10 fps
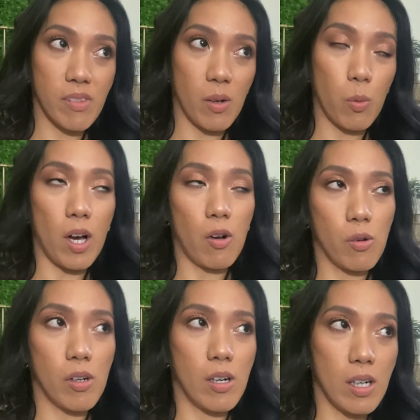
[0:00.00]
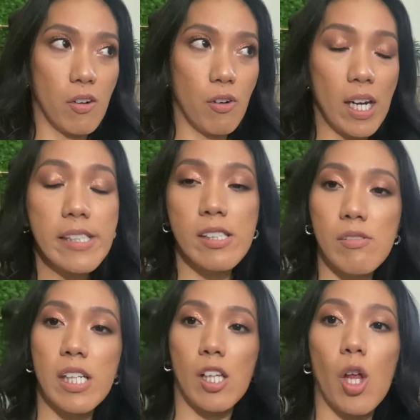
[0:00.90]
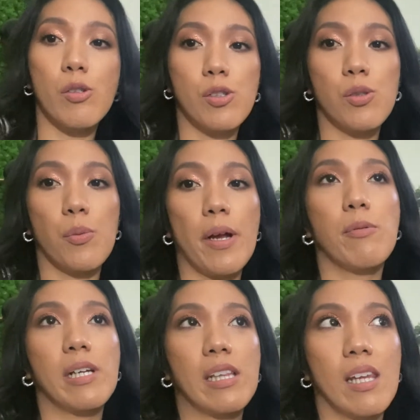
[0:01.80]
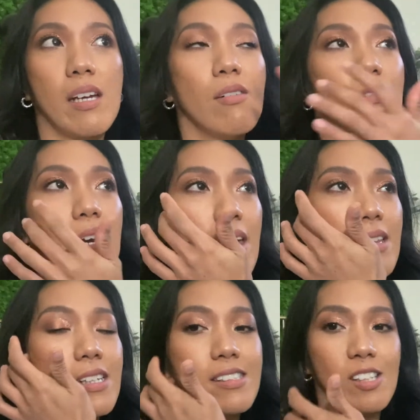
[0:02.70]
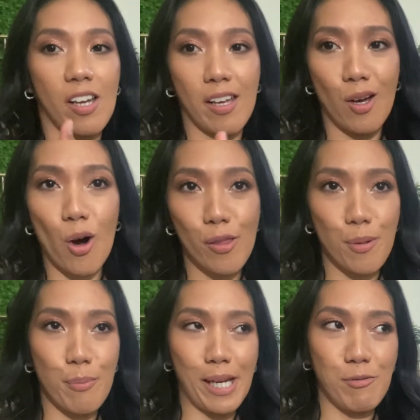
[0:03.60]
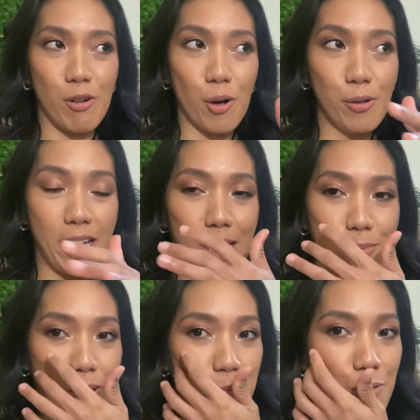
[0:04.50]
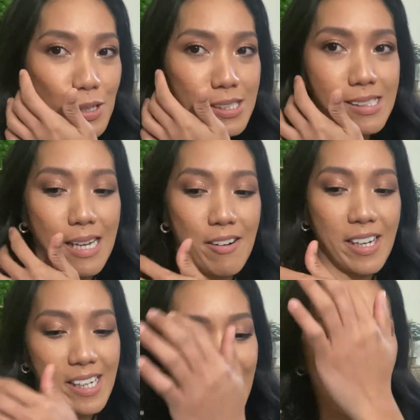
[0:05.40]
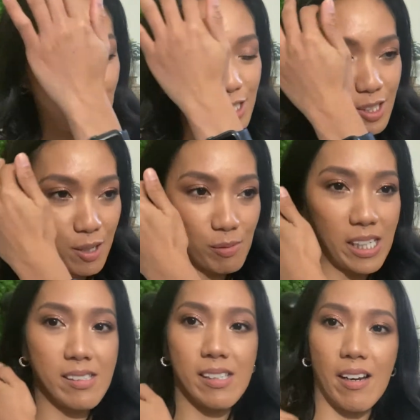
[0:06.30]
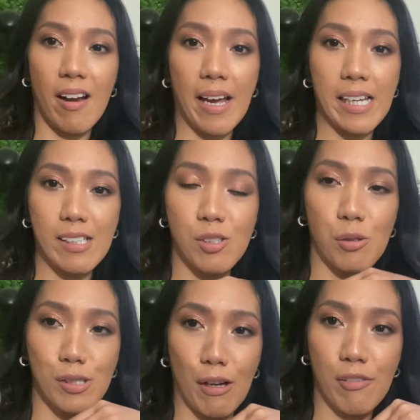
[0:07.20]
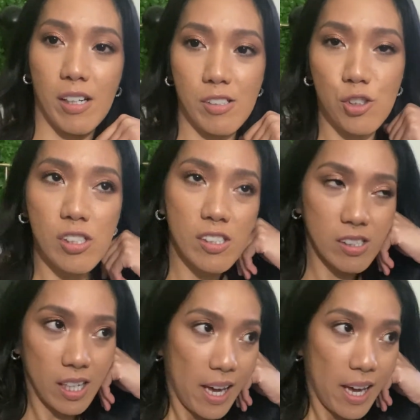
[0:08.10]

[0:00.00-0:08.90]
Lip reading: well, relatively close to where we live, and it's on the main road and people were staring, and every time they stare I get so self-conscious,